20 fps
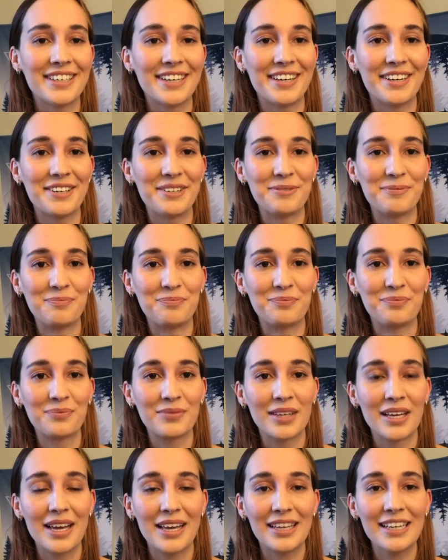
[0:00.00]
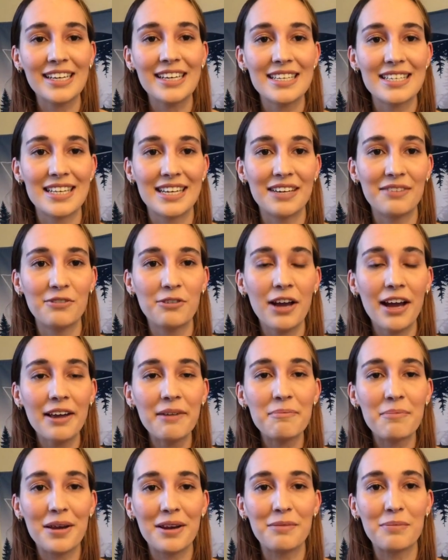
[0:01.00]
And like I said, if you
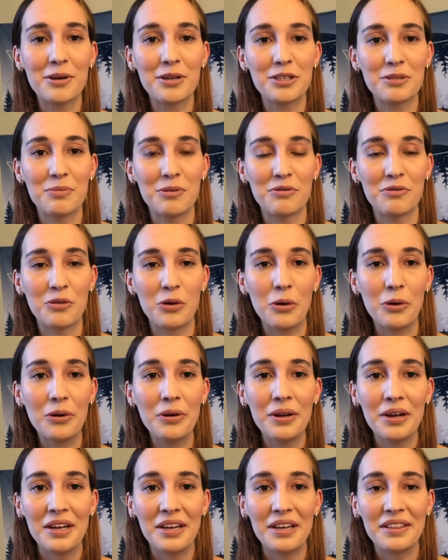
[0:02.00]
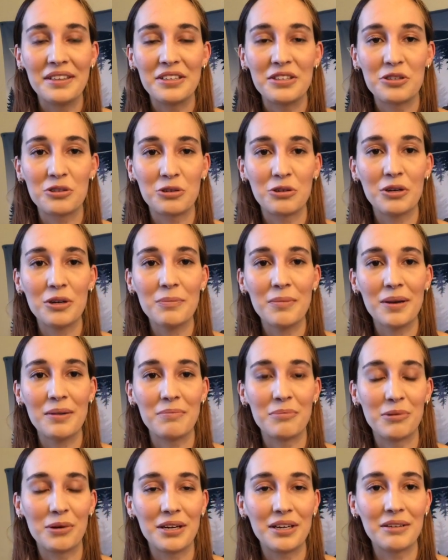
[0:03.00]
had bedbugs before, the story
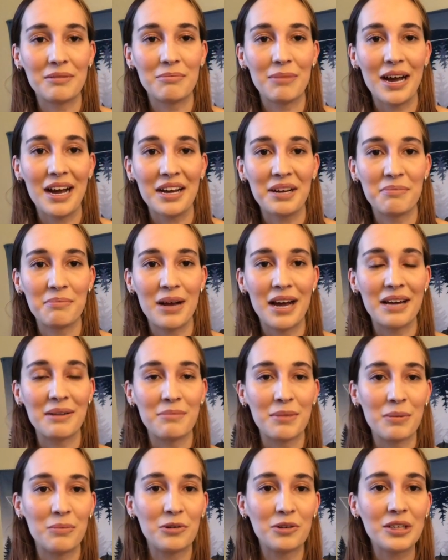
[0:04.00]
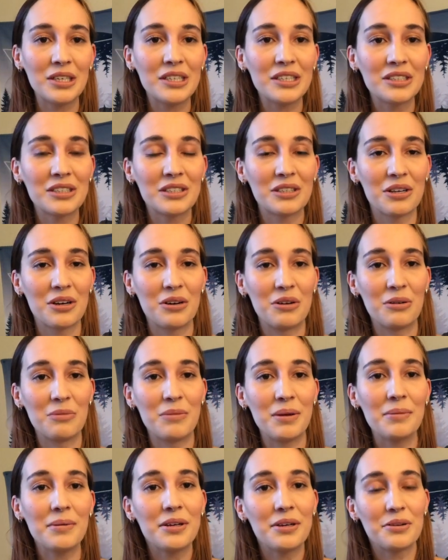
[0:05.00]
might bring back bad memories, so
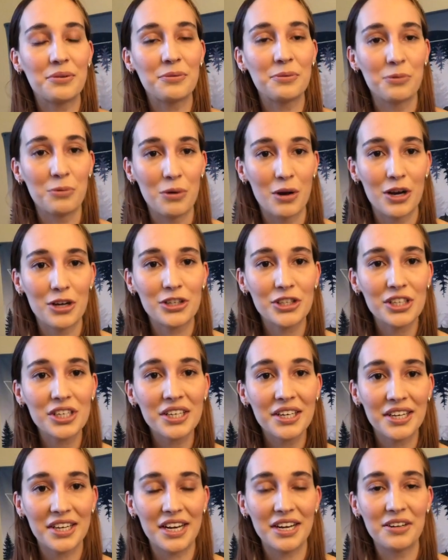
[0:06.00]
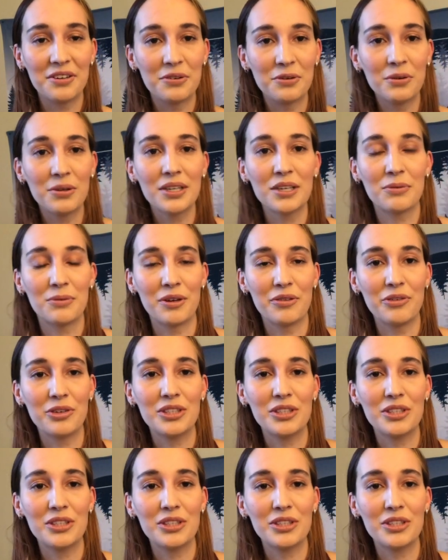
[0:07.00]
maybe don't watch it. Like, I know, like, whenever